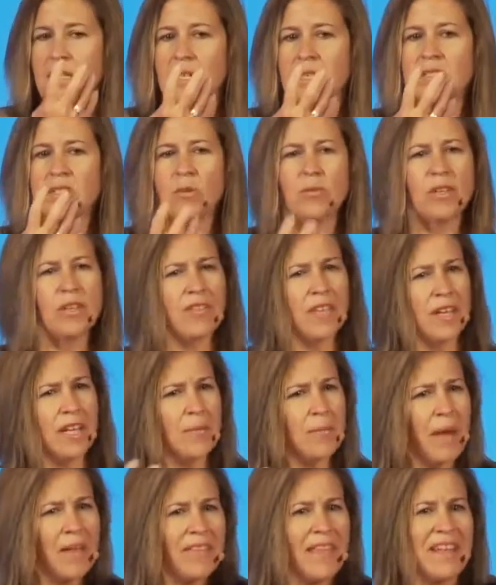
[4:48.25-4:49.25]
So when you think
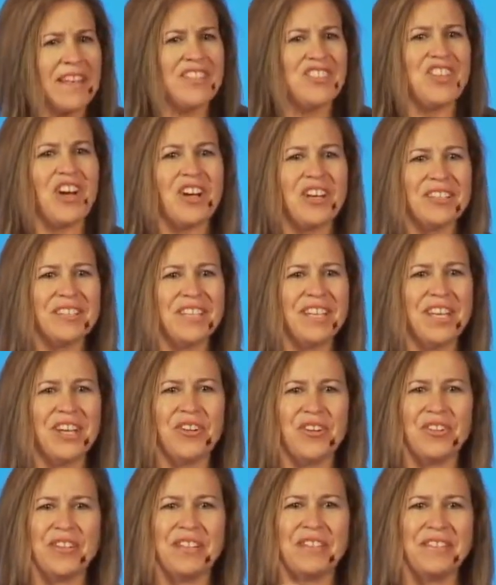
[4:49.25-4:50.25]
about that juggling
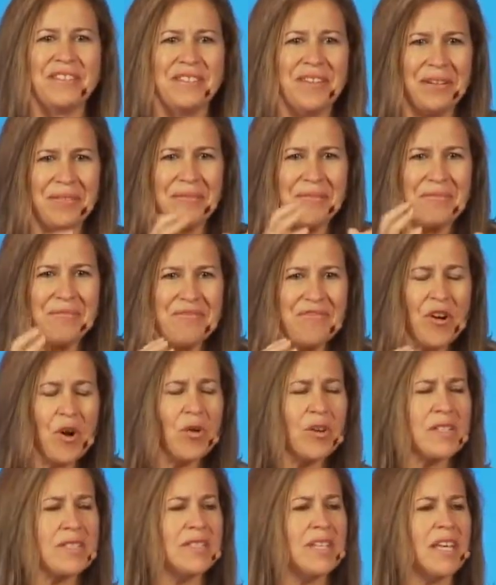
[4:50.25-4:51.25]
or the
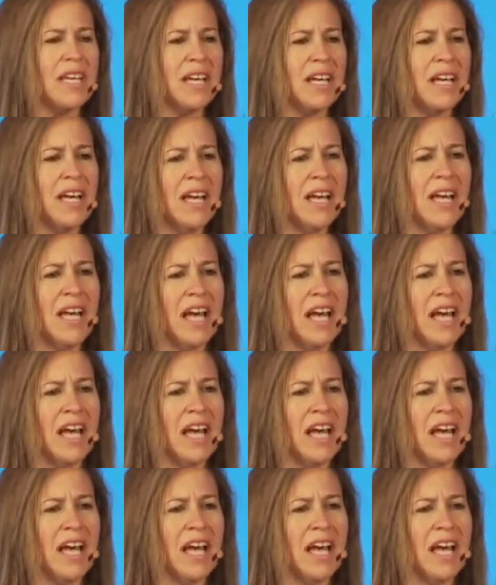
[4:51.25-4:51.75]
focusing,